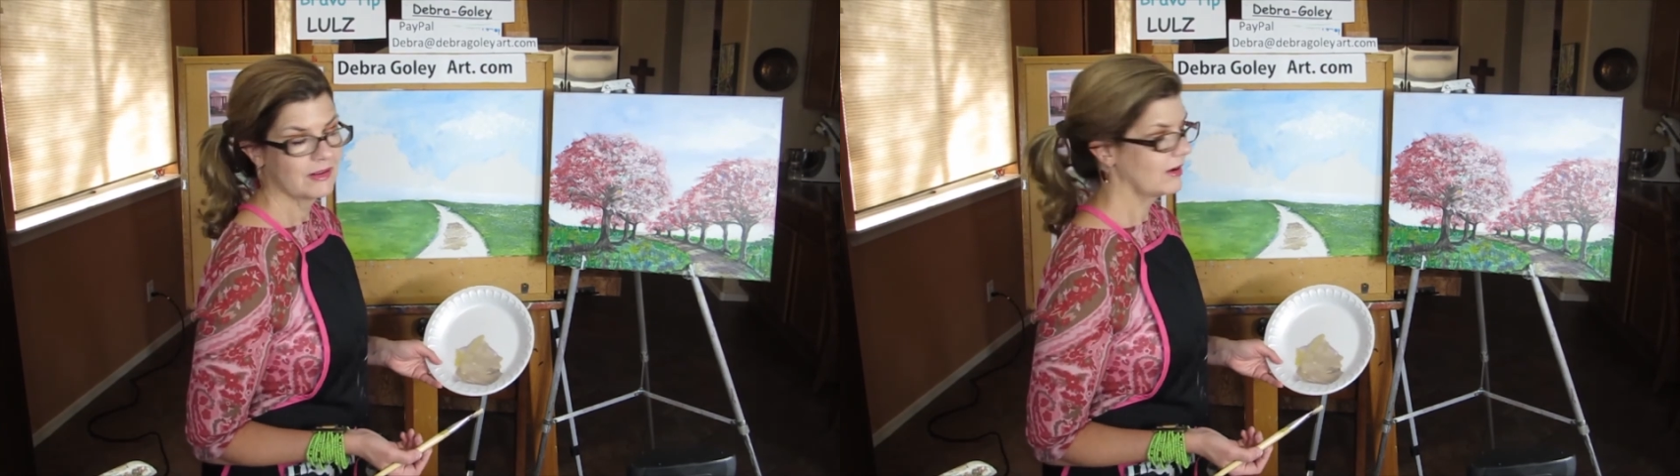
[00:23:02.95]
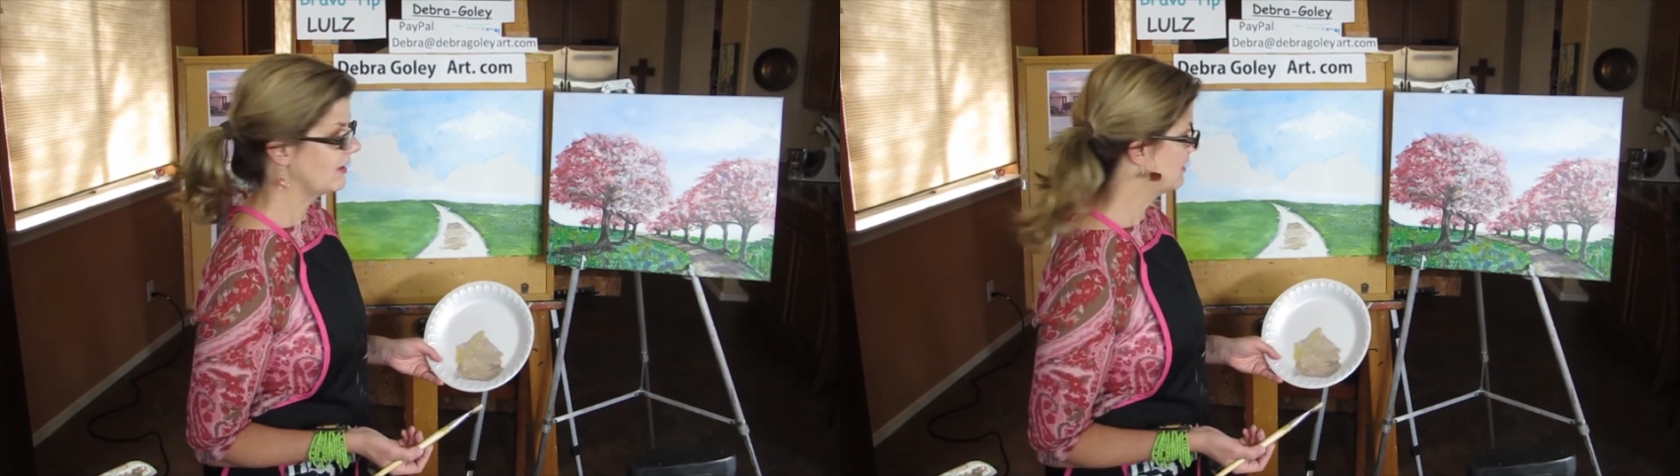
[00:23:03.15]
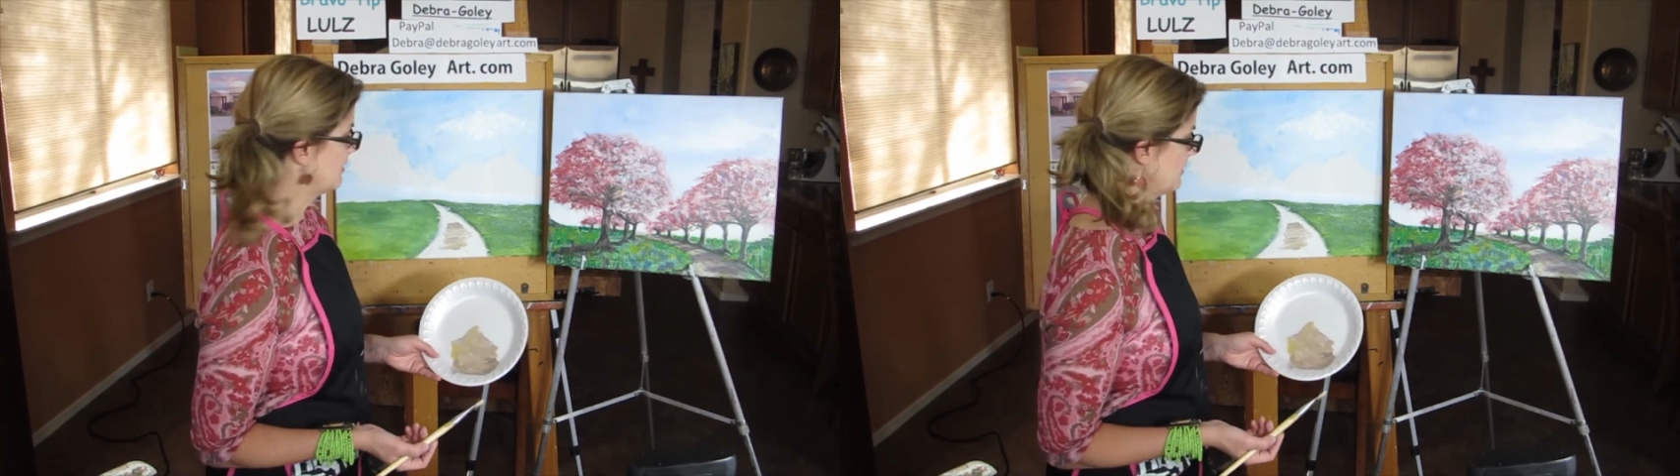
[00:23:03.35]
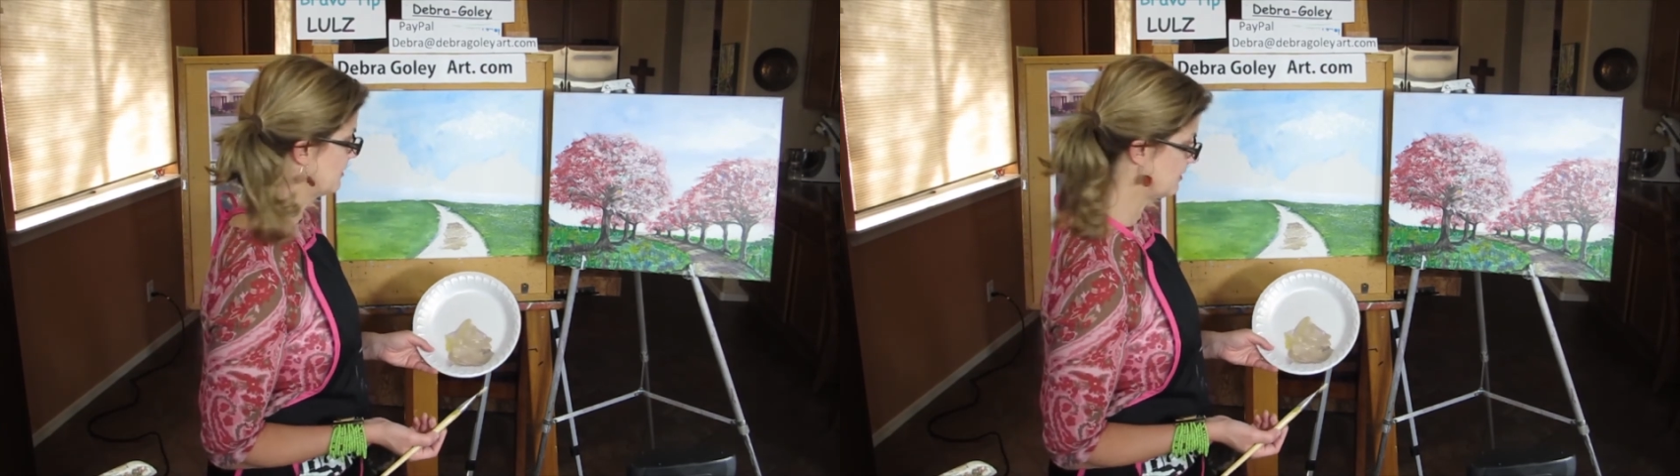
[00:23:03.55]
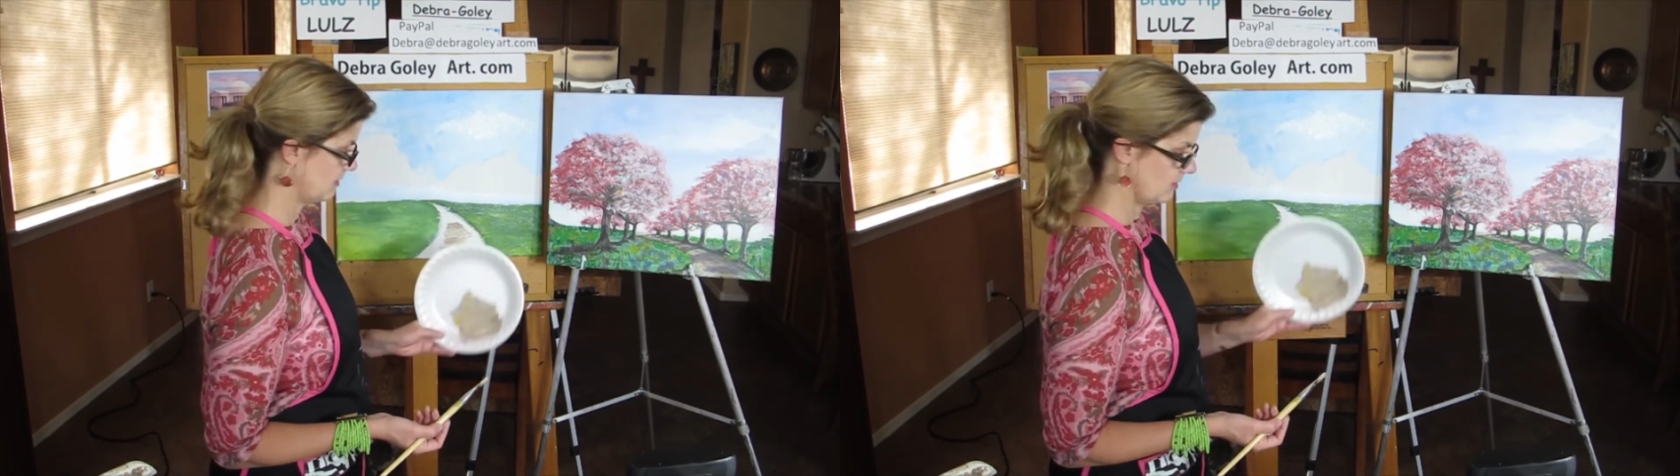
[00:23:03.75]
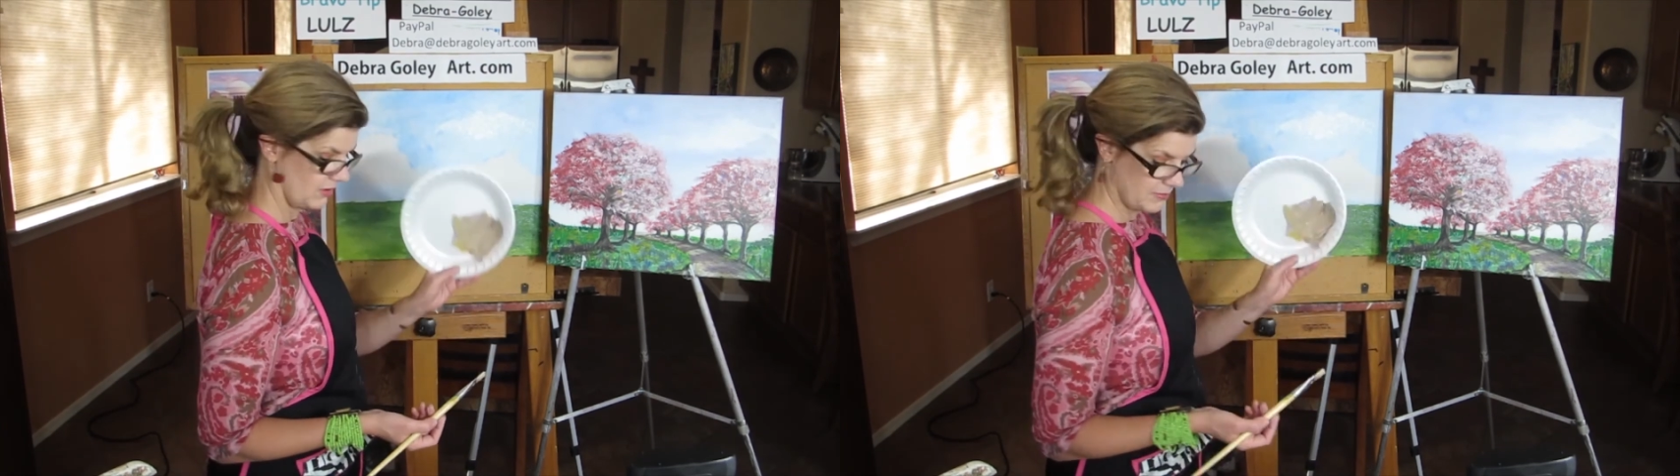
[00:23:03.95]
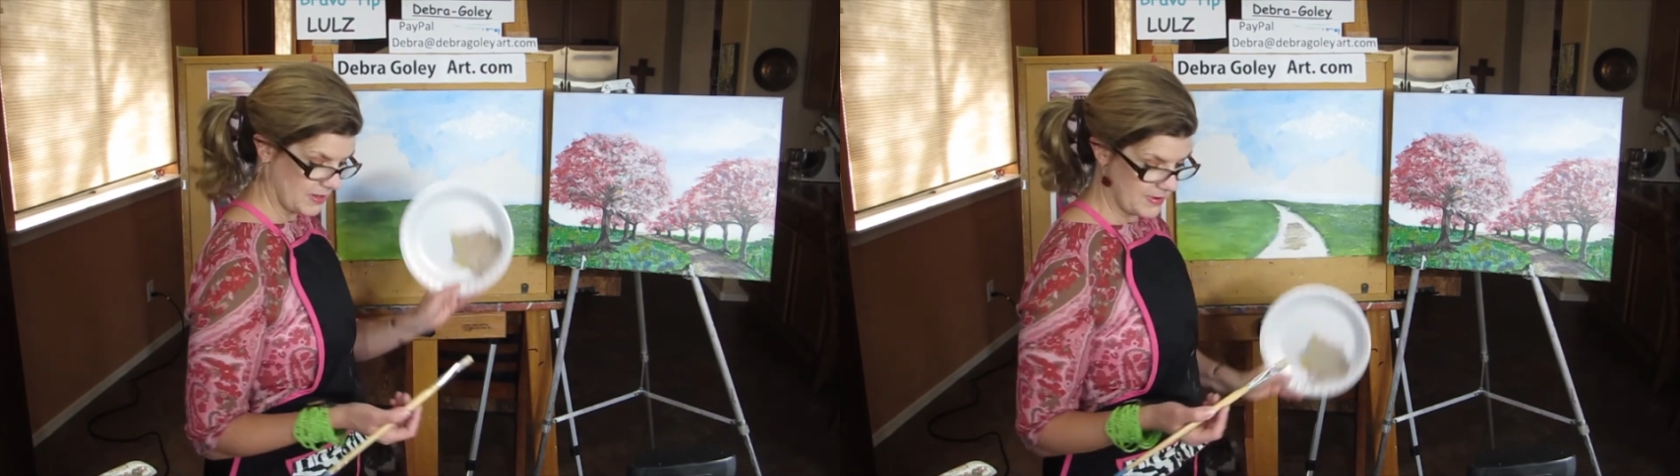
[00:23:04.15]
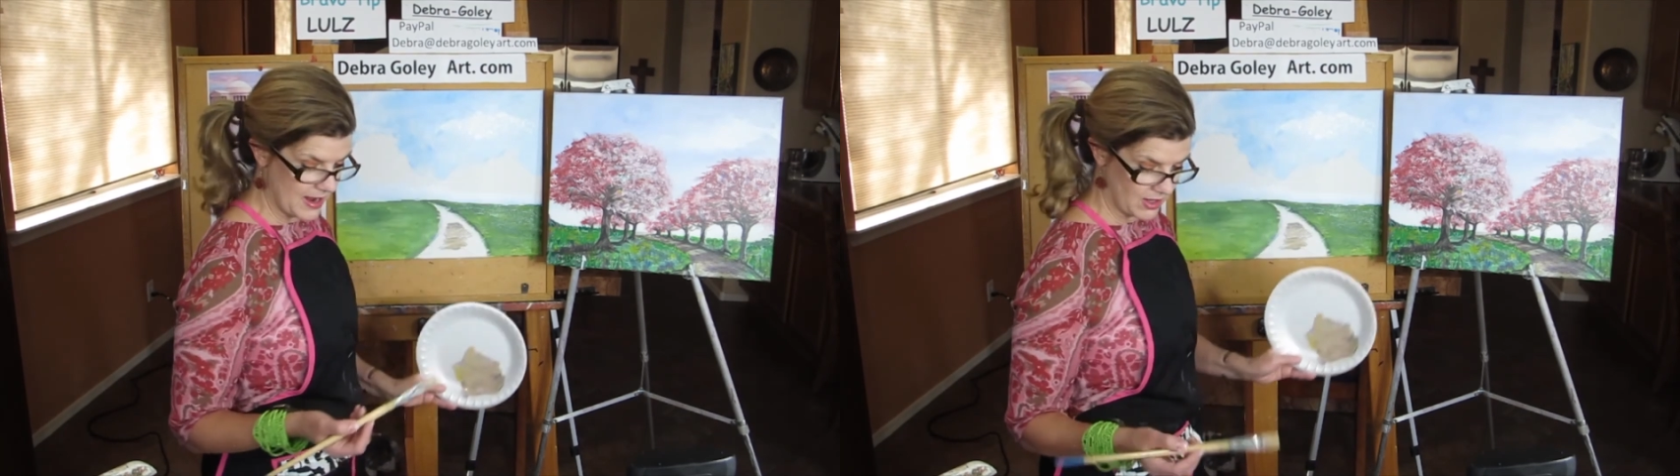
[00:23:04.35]
on
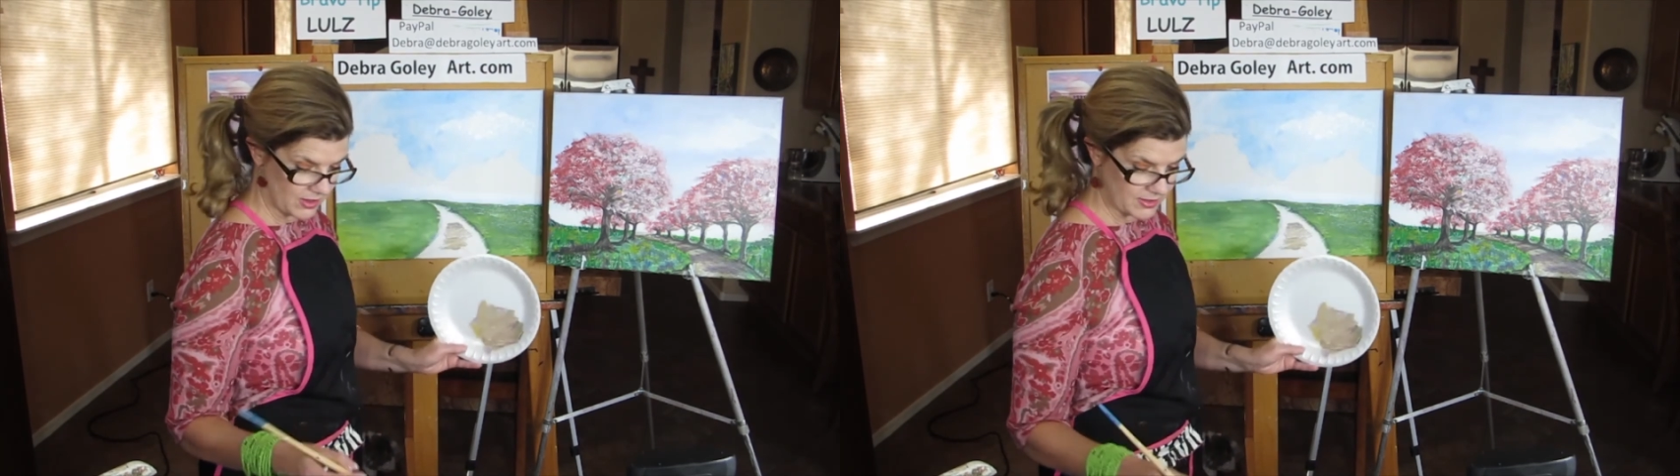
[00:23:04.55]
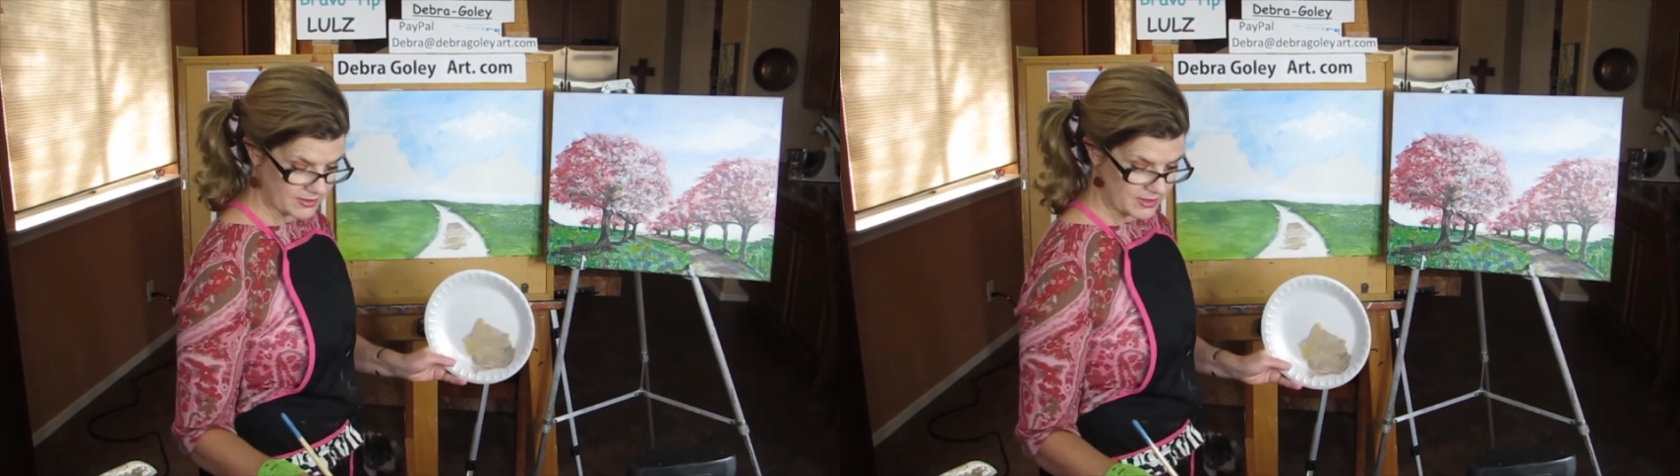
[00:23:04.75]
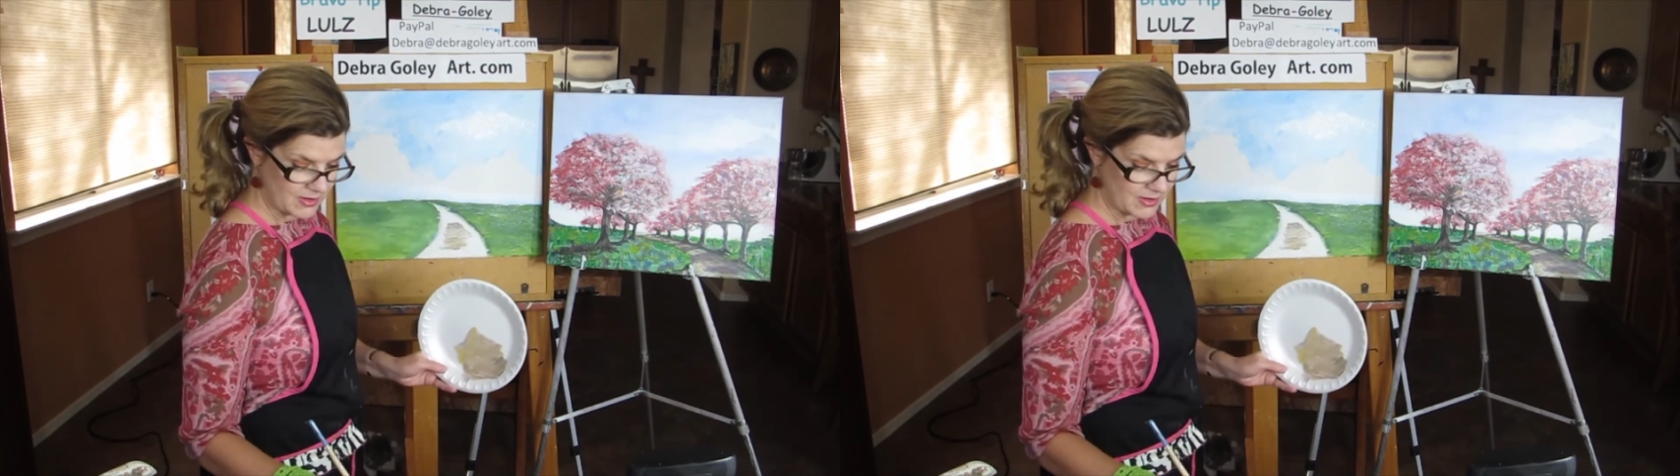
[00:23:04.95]
my palette.